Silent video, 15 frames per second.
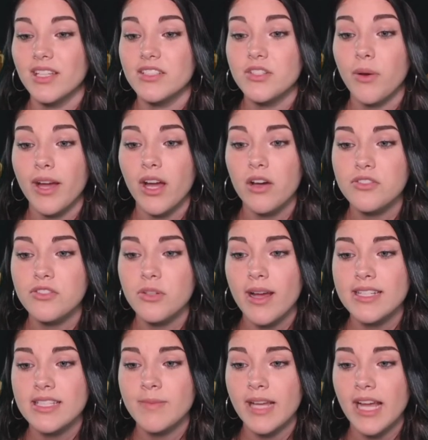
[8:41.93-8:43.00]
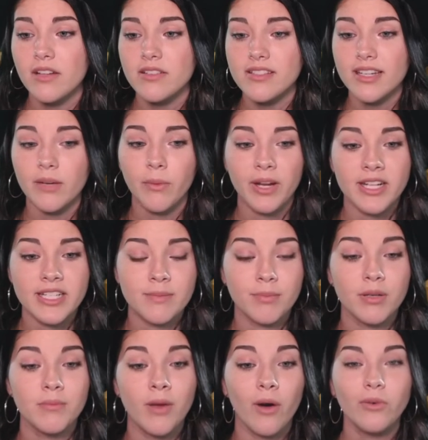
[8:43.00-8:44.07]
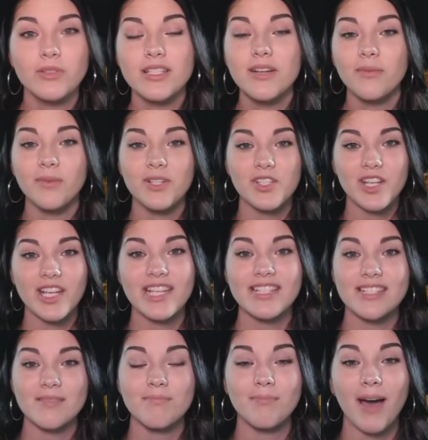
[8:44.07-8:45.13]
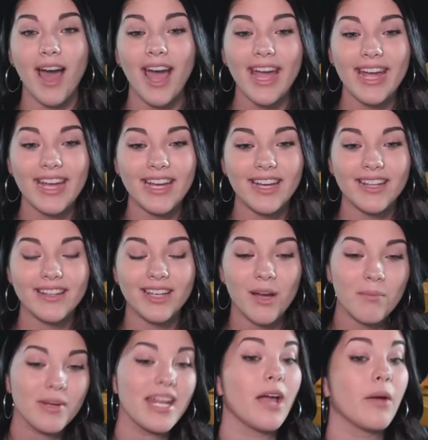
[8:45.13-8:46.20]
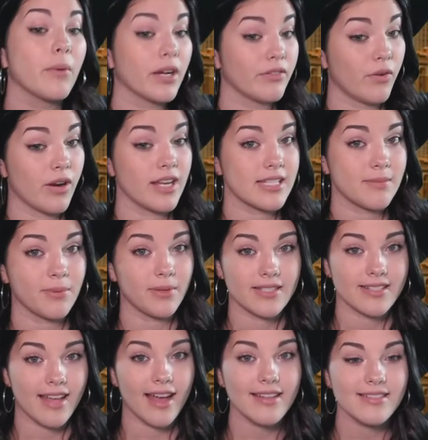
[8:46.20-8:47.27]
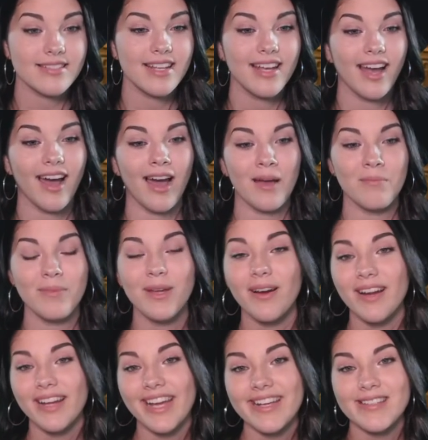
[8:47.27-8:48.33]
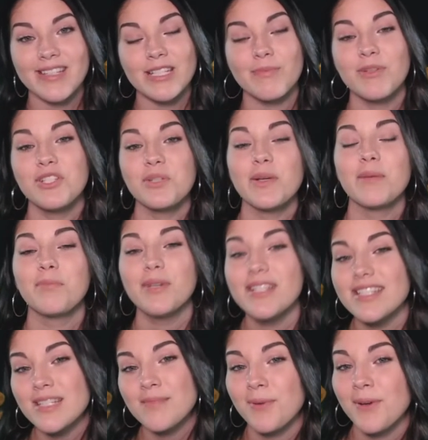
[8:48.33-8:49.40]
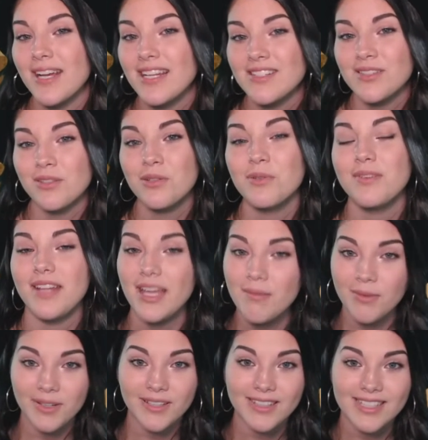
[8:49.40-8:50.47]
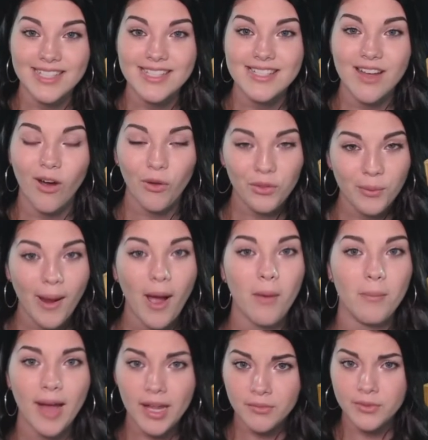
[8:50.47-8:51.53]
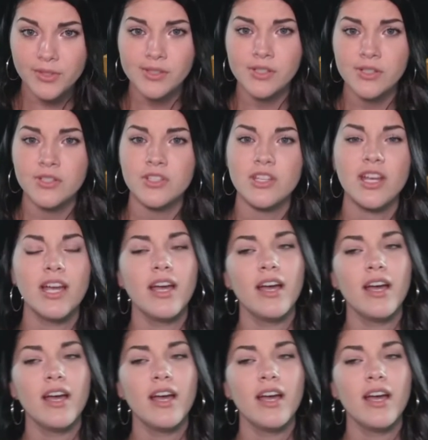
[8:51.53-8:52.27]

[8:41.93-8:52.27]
So I also had something else that I wanted to promote, which is the company I work for as a princess. Be Our Guest has been doing princess parades through neighborhoods all throughout Baton Rouge,